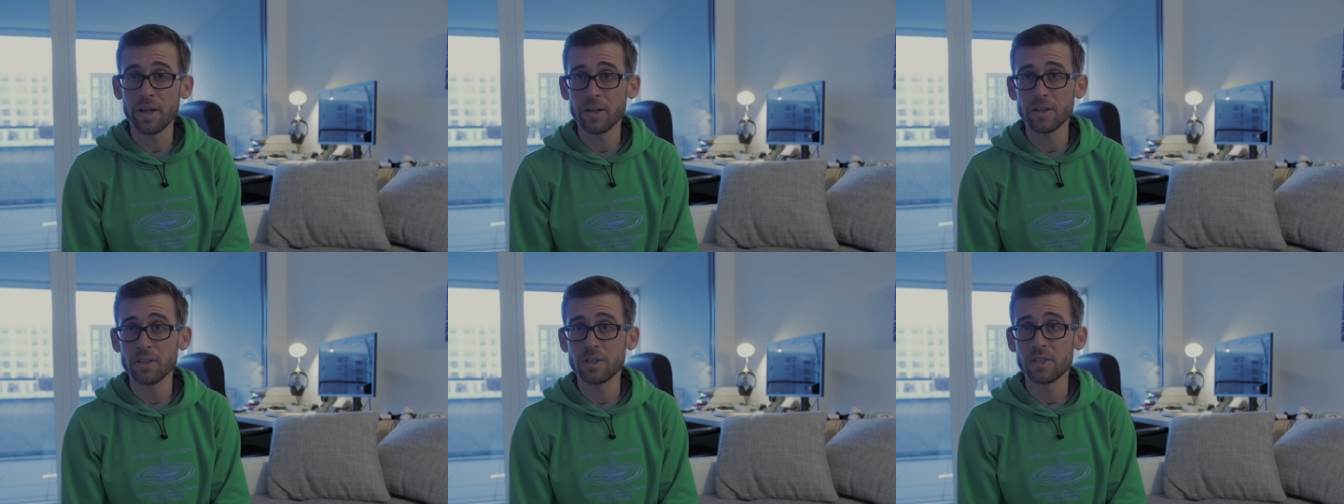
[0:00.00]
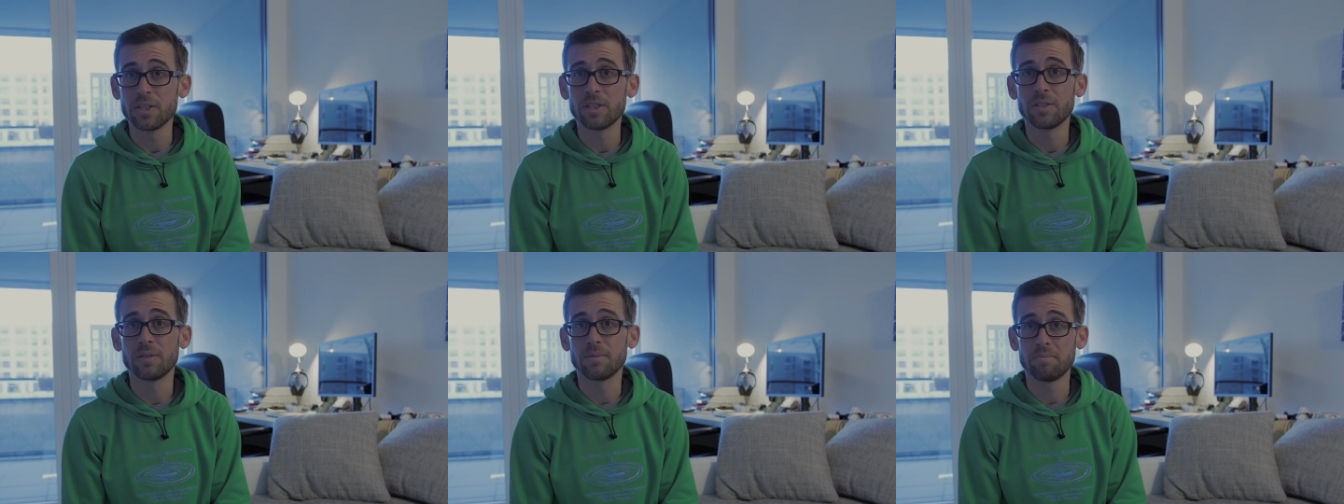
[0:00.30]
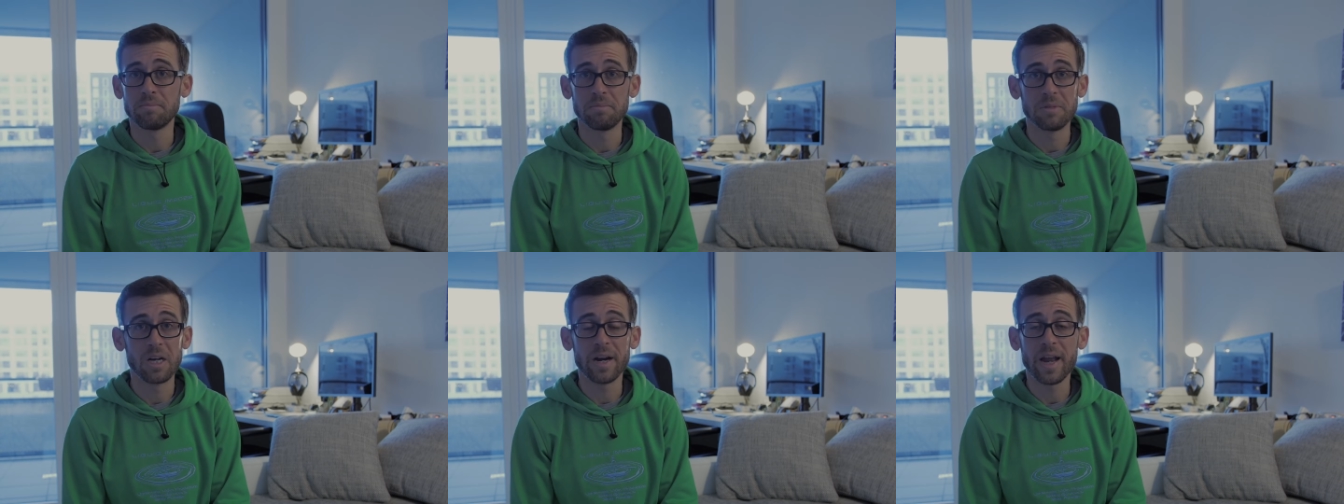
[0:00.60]
you're just
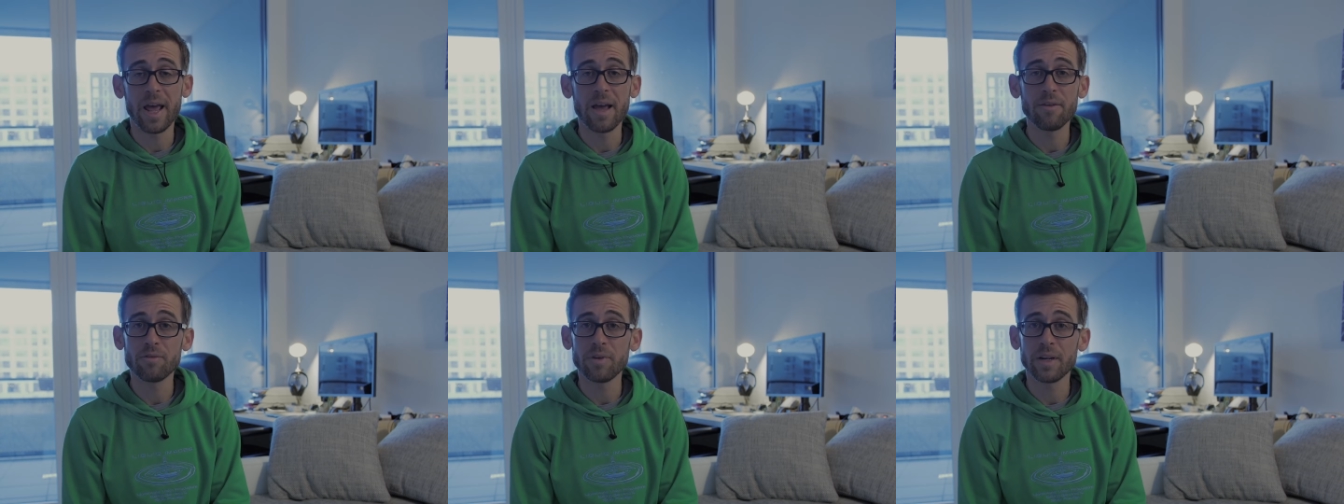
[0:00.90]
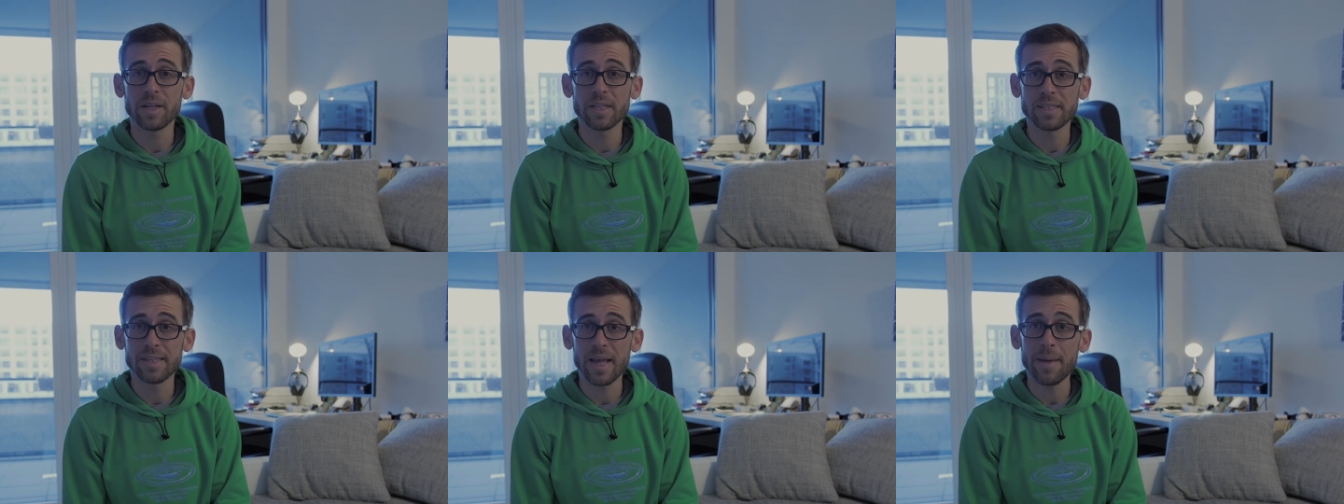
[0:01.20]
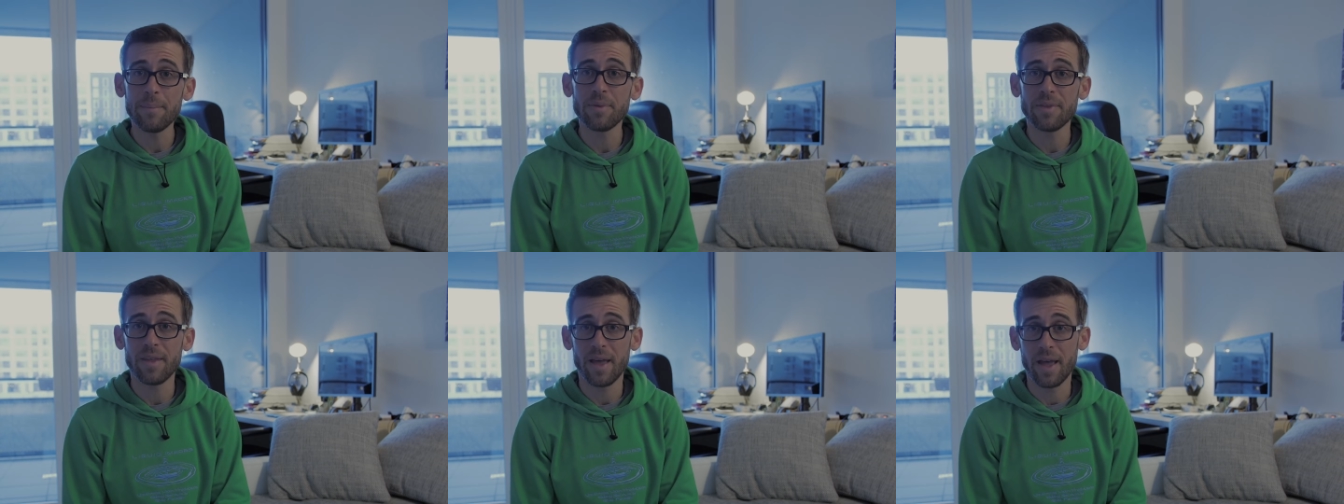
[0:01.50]
gonna have to
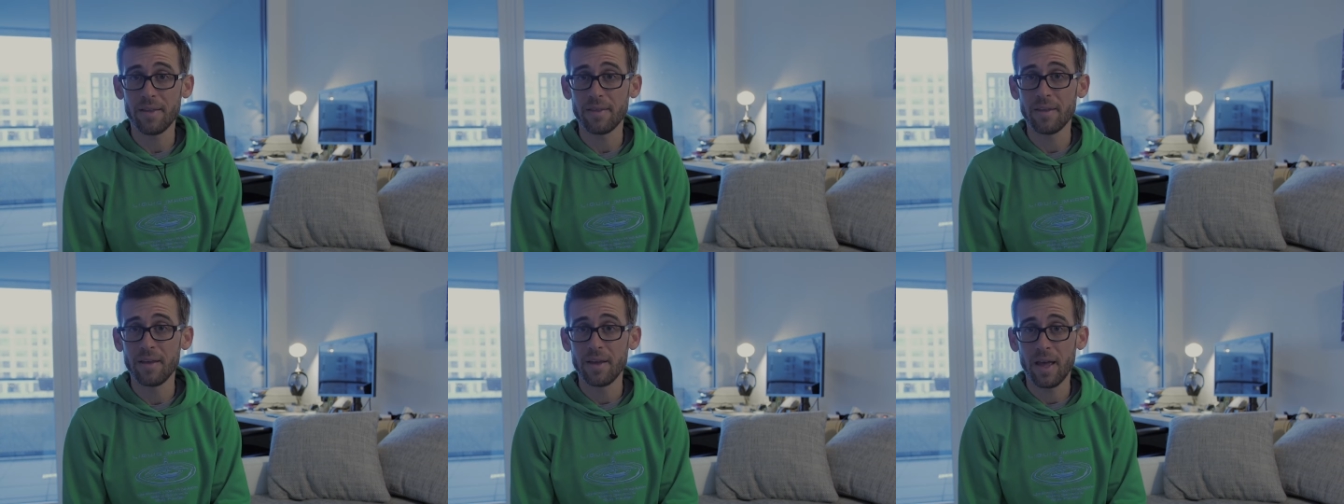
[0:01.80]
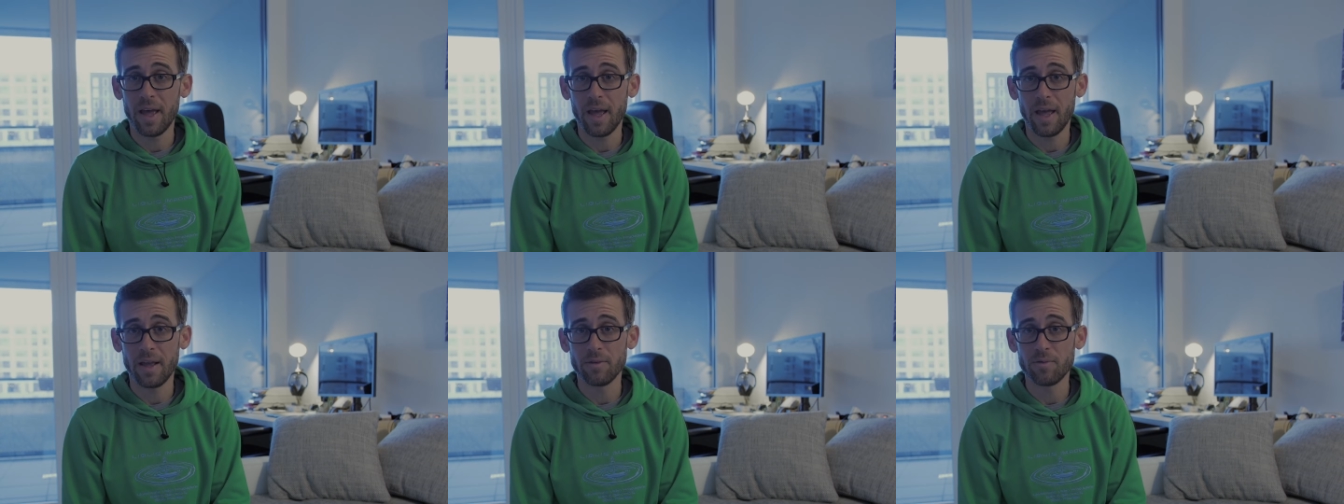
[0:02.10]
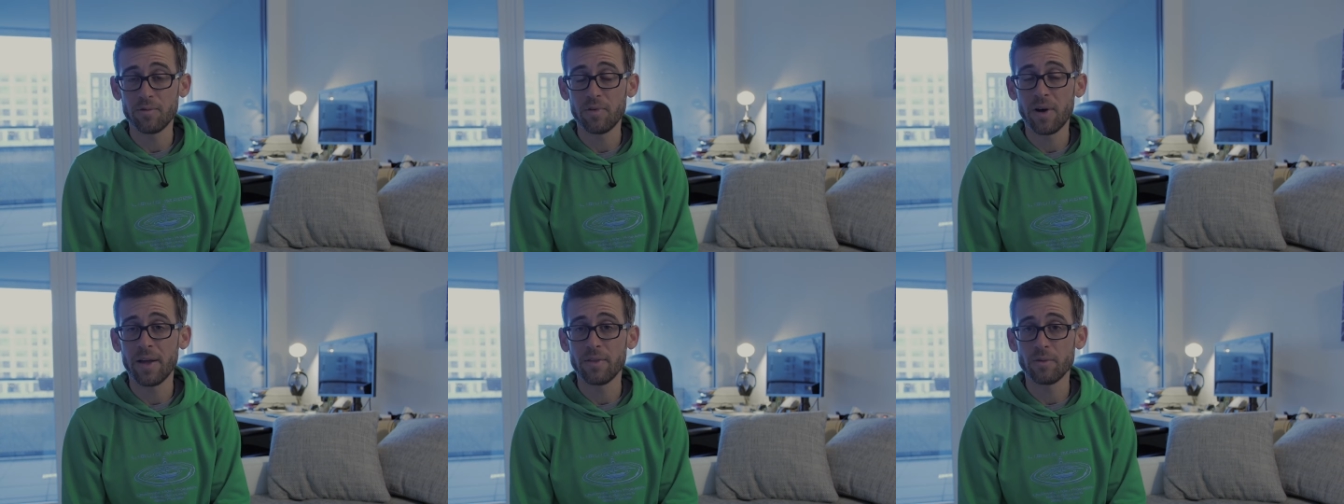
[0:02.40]
accept that and
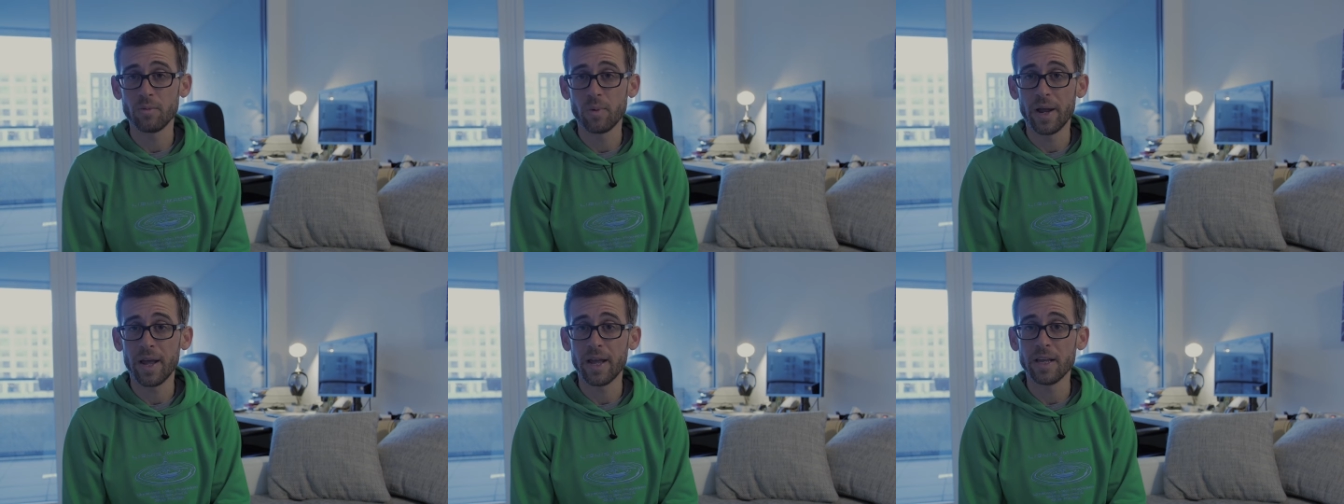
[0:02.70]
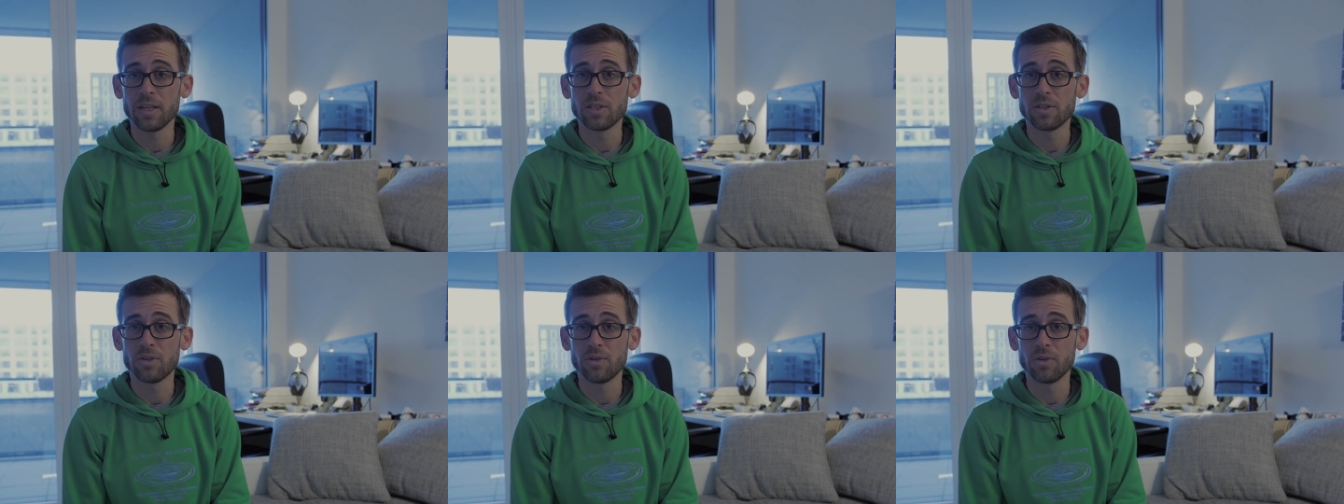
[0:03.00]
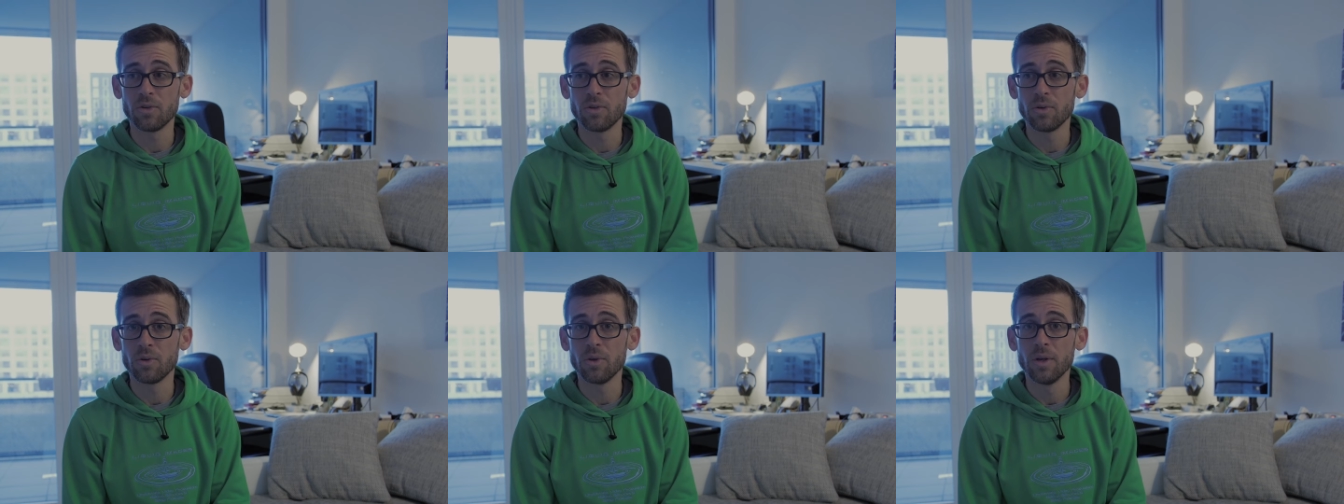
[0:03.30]
find ways
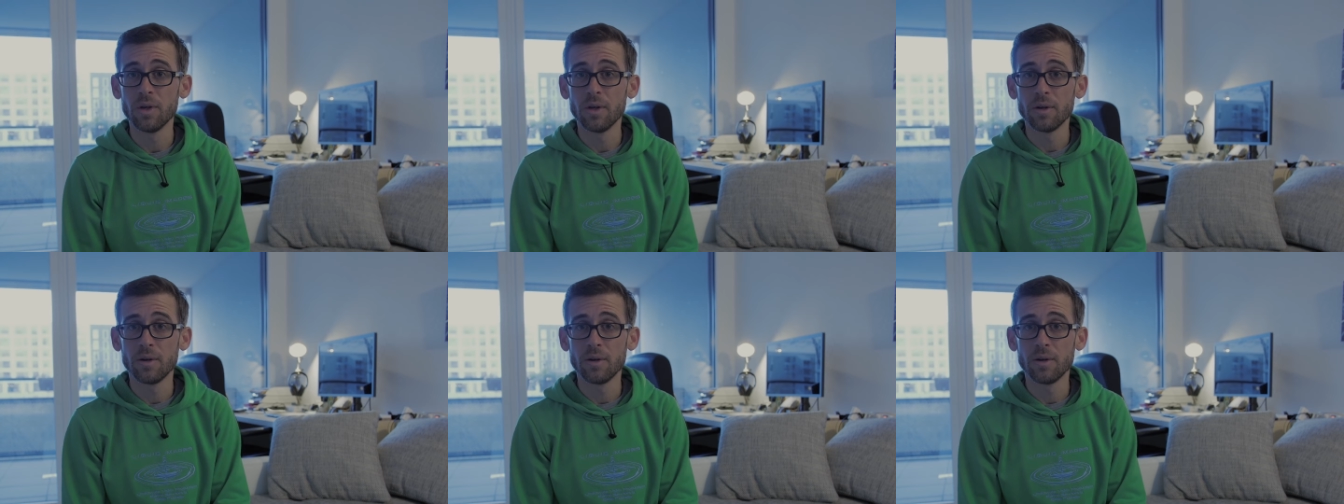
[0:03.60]
to